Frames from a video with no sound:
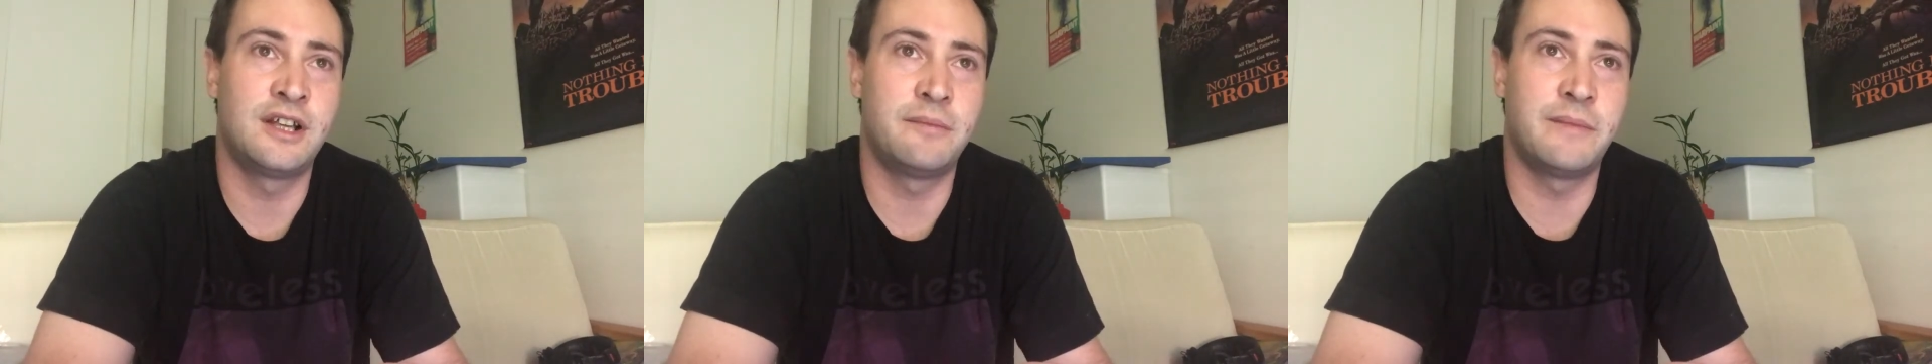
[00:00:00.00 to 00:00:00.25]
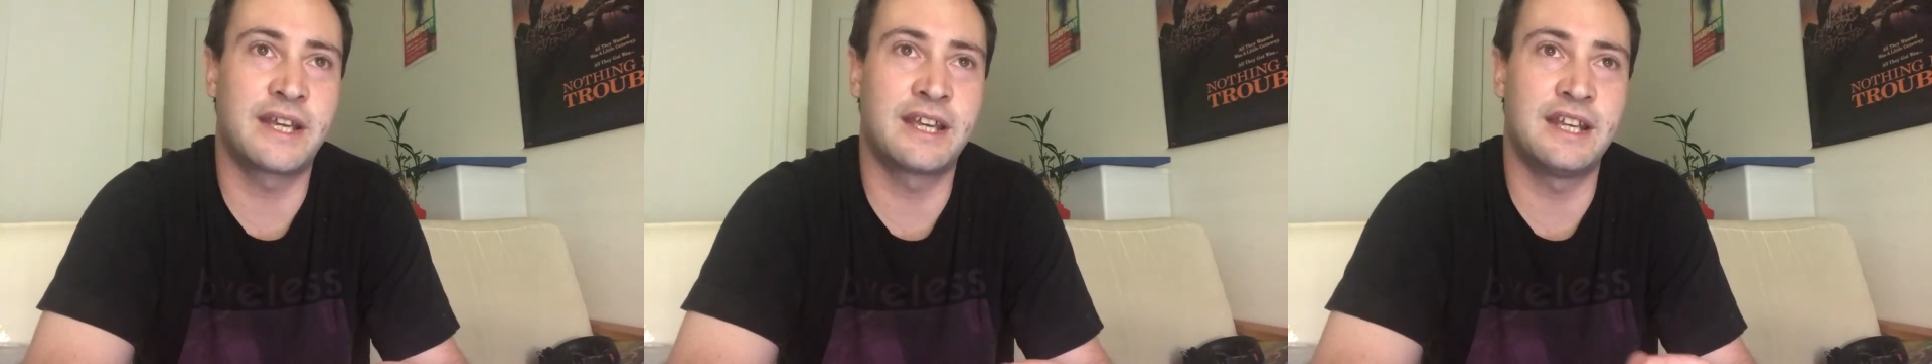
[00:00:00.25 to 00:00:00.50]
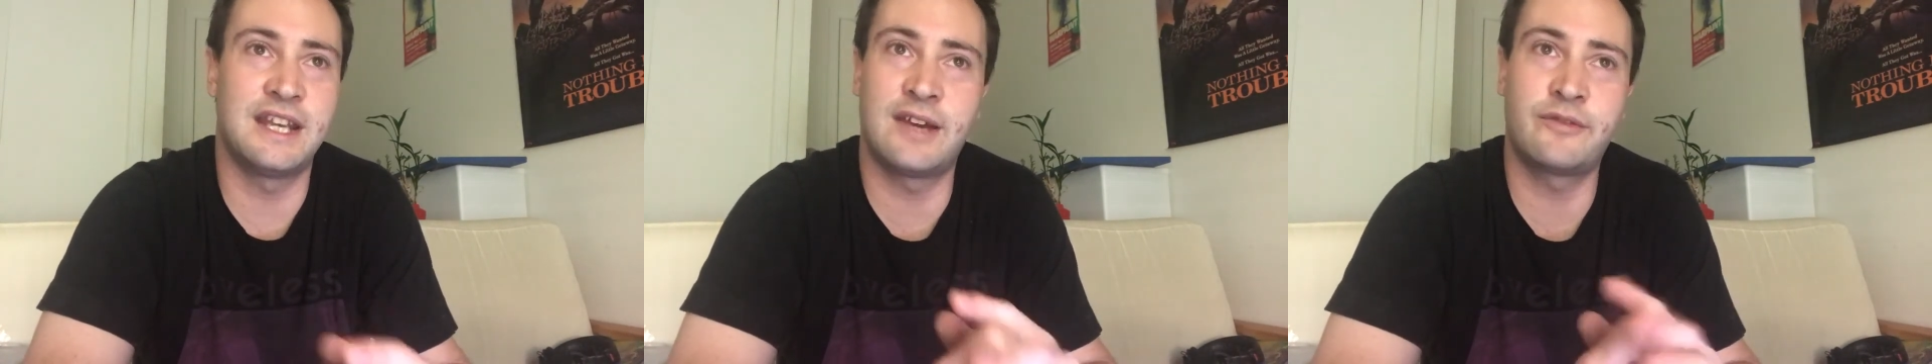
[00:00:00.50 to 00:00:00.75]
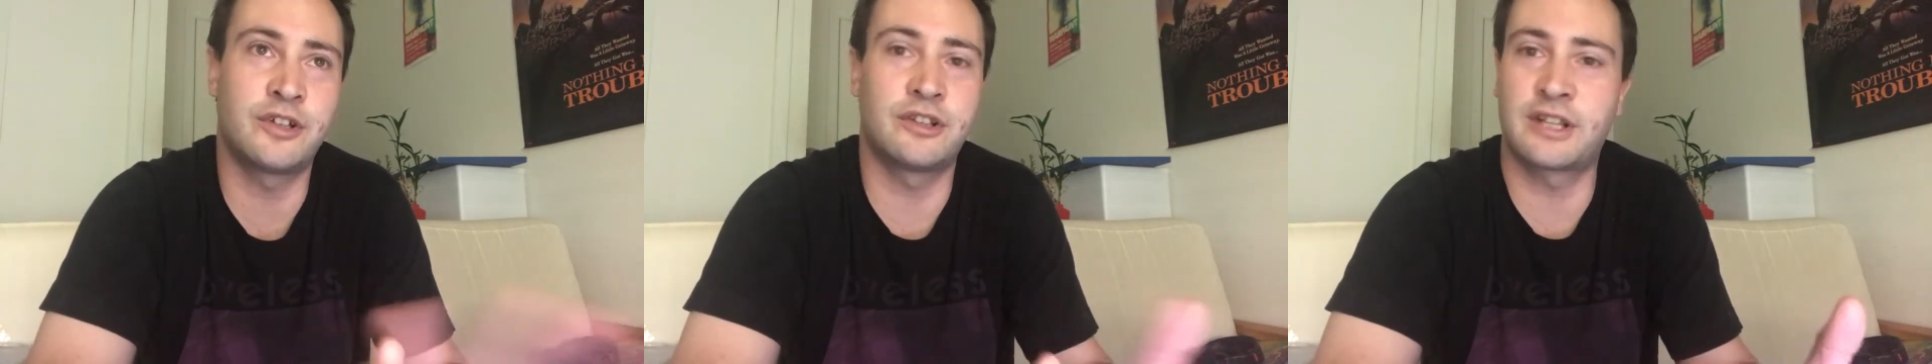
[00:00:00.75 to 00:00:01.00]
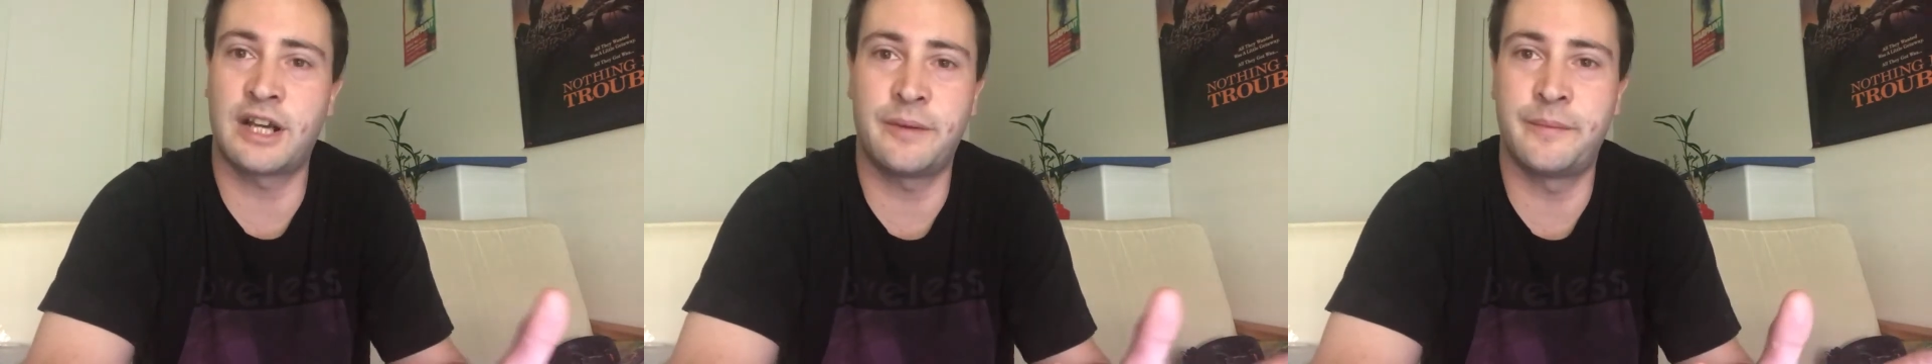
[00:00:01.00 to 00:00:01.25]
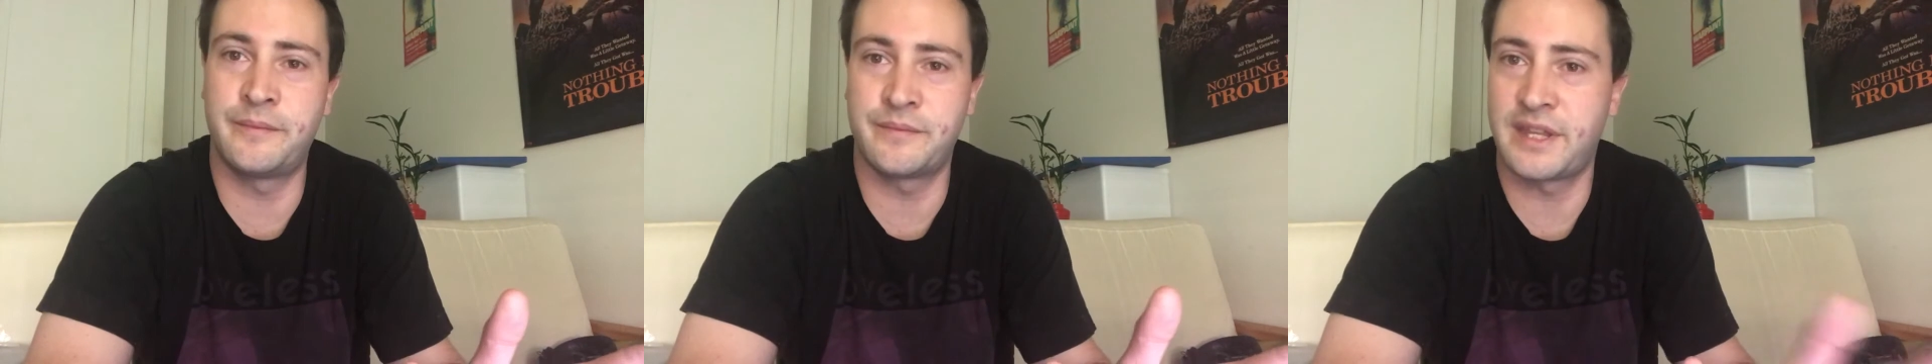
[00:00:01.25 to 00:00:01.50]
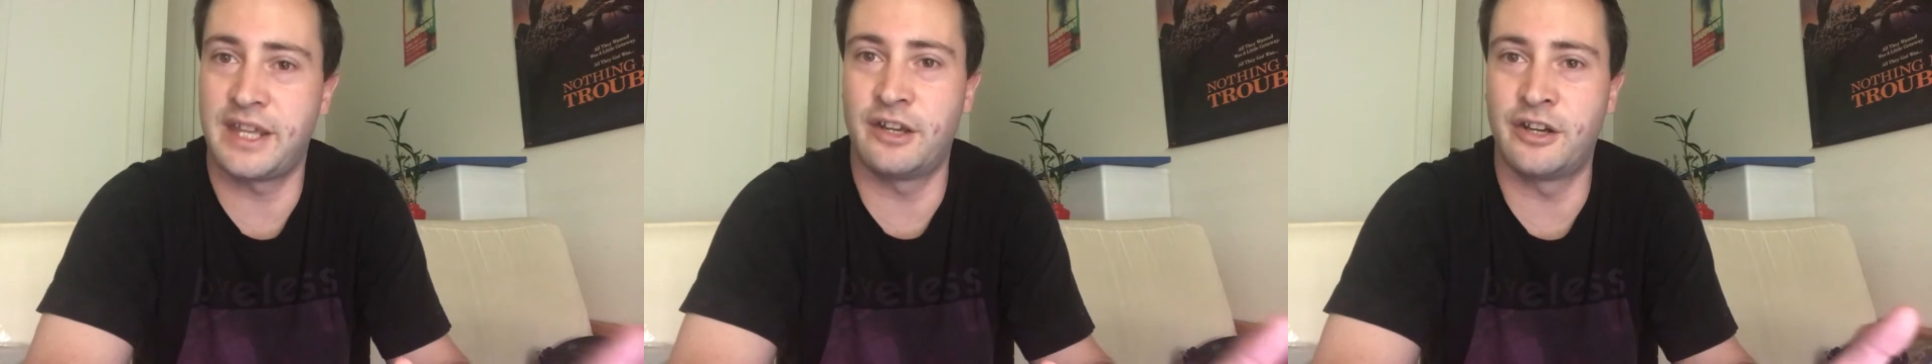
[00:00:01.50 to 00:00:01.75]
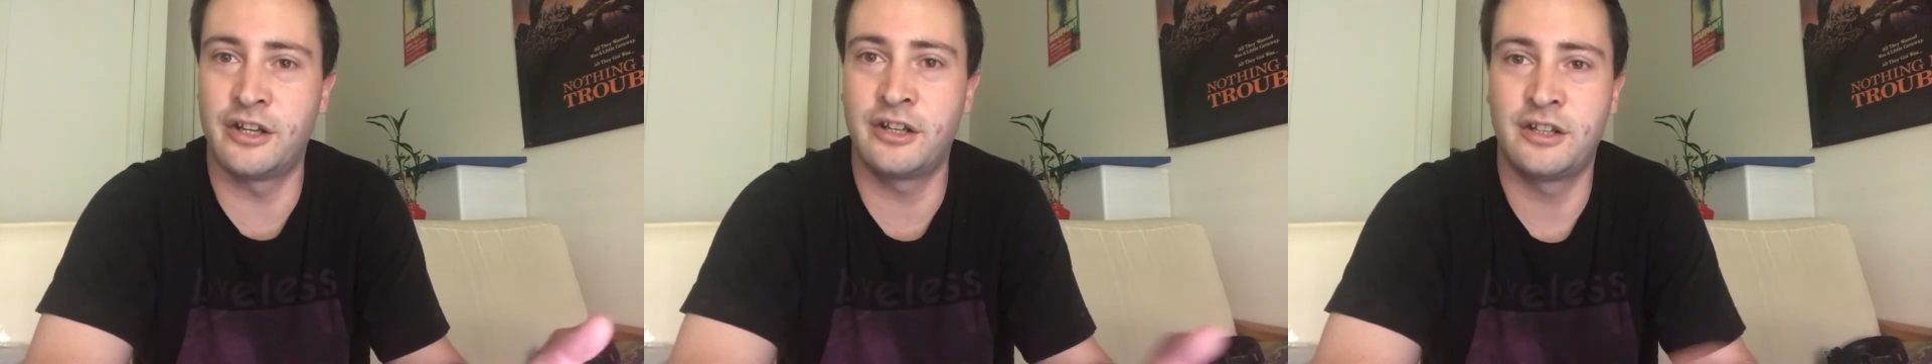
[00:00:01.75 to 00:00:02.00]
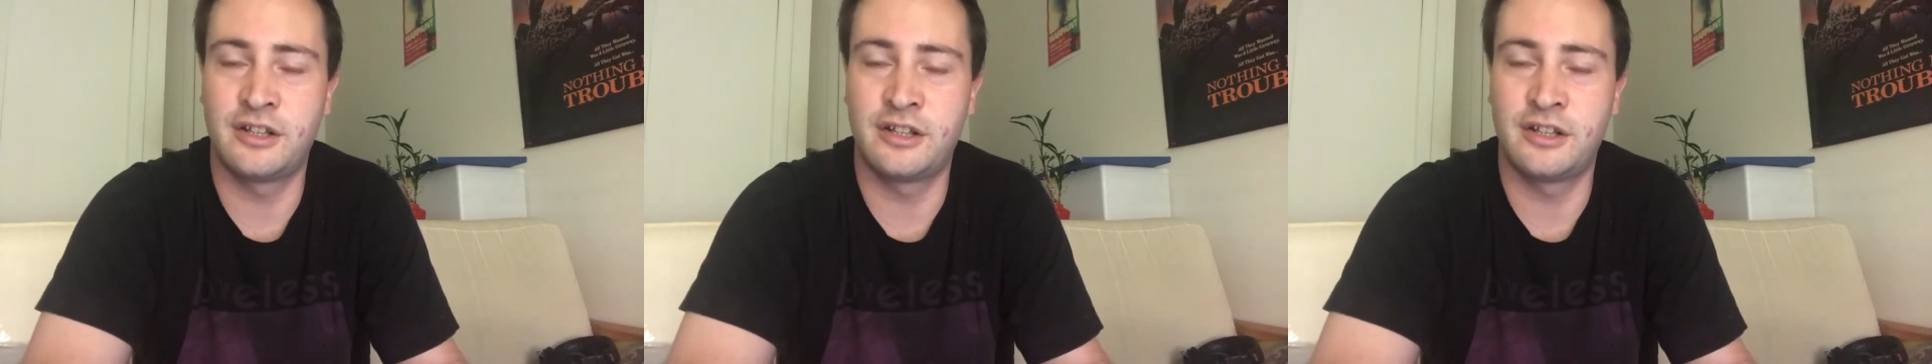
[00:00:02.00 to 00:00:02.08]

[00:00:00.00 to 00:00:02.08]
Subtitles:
Mick had never come here,